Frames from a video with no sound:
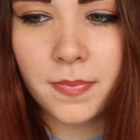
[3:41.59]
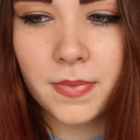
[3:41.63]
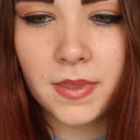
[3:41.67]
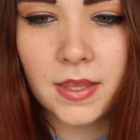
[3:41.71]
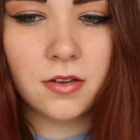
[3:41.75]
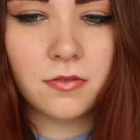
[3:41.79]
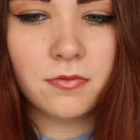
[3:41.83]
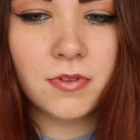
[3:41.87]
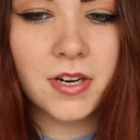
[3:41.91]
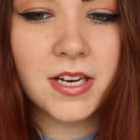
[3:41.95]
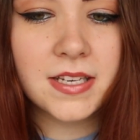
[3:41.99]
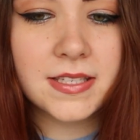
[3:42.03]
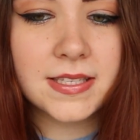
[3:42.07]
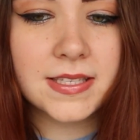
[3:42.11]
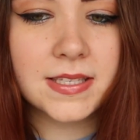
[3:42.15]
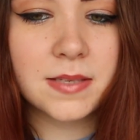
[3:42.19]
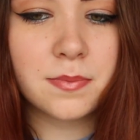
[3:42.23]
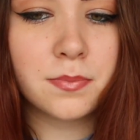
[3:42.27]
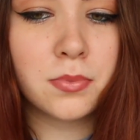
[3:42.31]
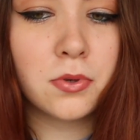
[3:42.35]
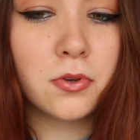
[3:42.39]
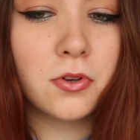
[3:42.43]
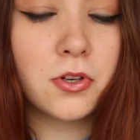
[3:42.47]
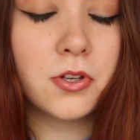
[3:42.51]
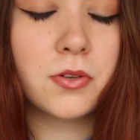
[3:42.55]
It raises
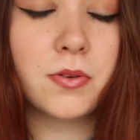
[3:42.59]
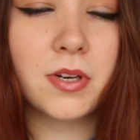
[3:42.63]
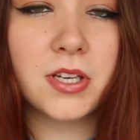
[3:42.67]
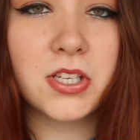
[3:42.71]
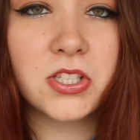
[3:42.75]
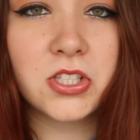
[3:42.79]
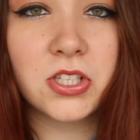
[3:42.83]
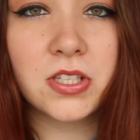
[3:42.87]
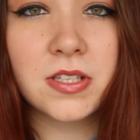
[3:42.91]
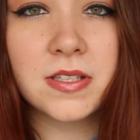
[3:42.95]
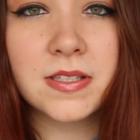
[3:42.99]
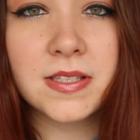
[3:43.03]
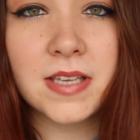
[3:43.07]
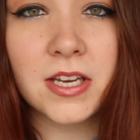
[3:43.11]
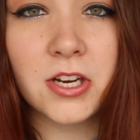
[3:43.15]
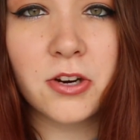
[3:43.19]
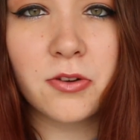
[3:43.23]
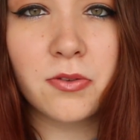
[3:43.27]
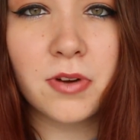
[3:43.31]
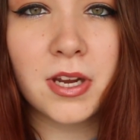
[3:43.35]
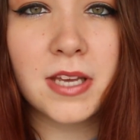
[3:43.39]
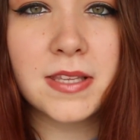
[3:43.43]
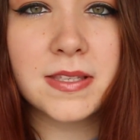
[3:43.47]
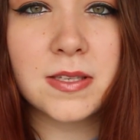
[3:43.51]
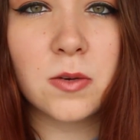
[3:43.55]
important questions and
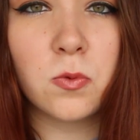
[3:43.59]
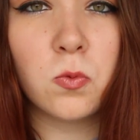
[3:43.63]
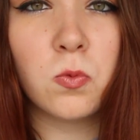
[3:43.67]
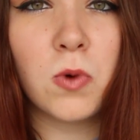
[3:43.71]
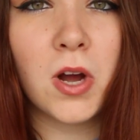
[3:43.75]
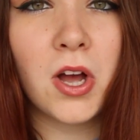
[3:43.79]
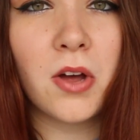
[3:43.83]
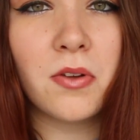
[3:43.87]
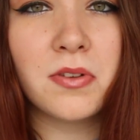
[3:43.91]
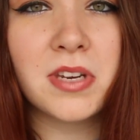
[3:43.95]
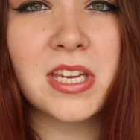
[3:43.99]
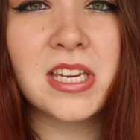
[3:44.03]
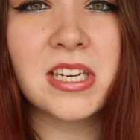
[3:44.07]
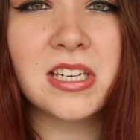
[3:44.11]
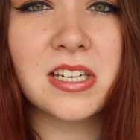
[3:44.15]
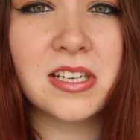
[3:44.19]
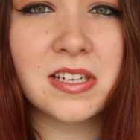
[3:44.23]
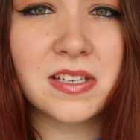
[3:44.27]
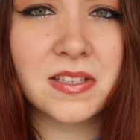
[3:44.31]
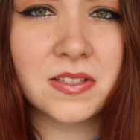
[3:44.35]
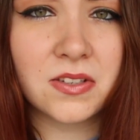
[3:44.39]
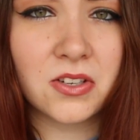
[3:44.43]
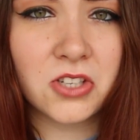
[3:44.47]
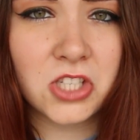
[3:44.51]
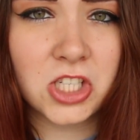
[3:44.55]
creates a well-needed
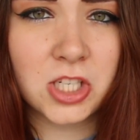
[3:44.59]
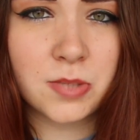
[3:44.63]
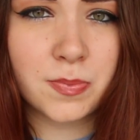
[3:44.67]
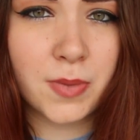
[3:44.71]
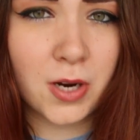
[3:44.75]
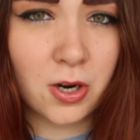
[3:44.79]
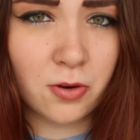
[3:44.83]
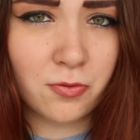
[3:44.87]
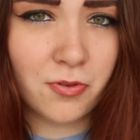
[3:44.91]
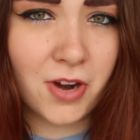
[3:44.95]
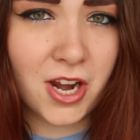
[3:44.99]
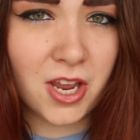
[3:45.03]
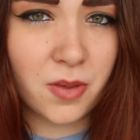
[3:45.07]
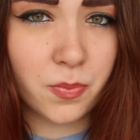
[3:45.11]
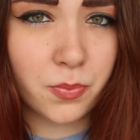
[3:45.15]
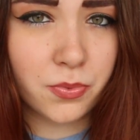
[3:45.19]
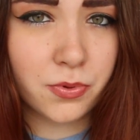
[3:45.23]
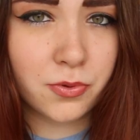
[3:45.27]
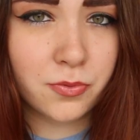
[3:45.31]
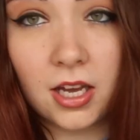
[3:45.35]
discussion about rape.